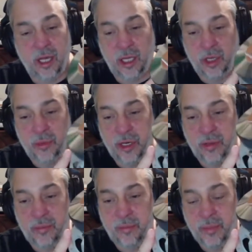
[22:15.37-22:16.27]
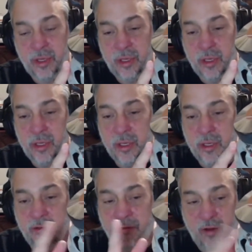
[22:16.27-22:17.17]
aluminum
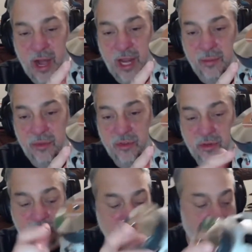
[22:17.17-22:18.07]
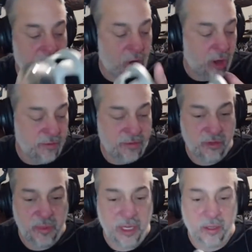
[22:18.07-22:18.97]
frames for all of the
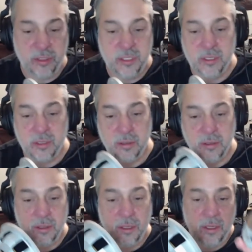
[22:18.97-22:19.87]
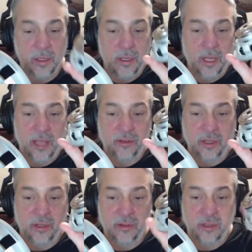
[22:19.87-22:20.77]
speakers. As you
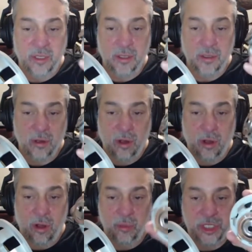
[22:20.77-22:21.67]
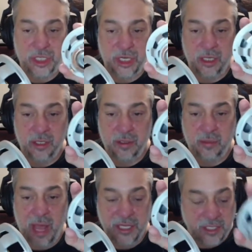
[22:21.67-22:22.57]
can see, all machined
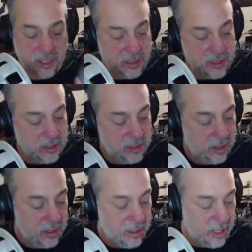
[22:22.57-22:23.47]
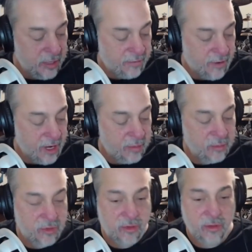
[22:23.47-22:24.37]
baskets and
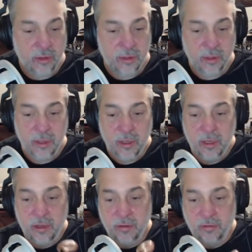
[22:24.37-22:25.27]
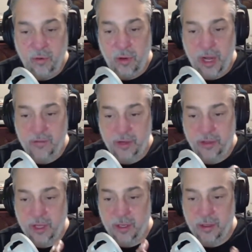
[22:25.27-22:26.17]
frames for
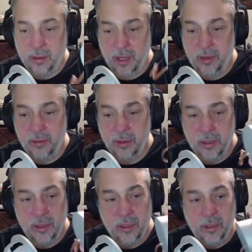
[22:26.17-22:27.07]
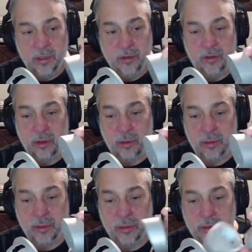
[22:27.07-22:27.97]
everything. Okay.
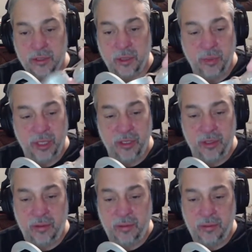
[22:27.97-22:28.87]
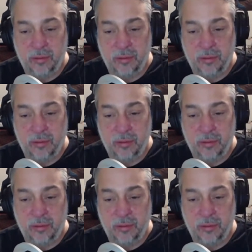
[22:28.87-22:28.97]
So completely